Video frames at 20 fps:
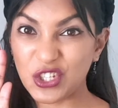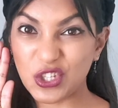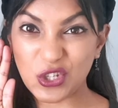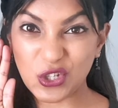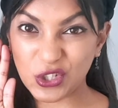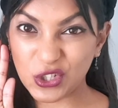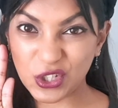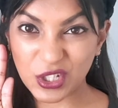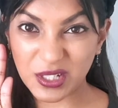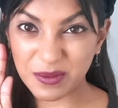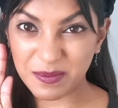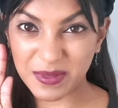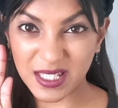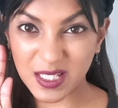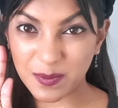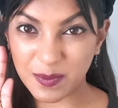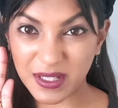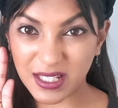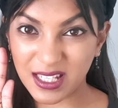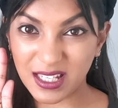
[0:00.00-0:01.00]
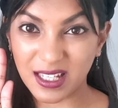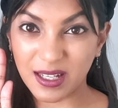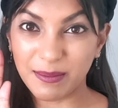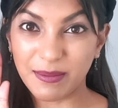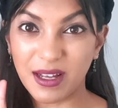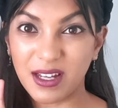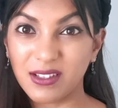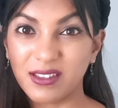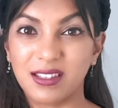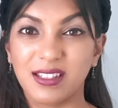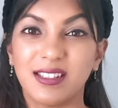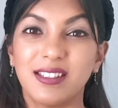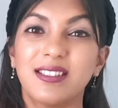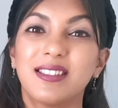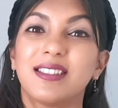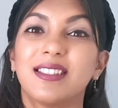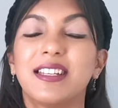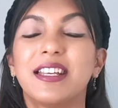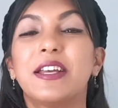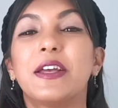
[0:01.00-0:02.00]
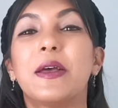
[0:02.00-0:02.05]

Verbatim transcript: you shouldn't be speaking about this,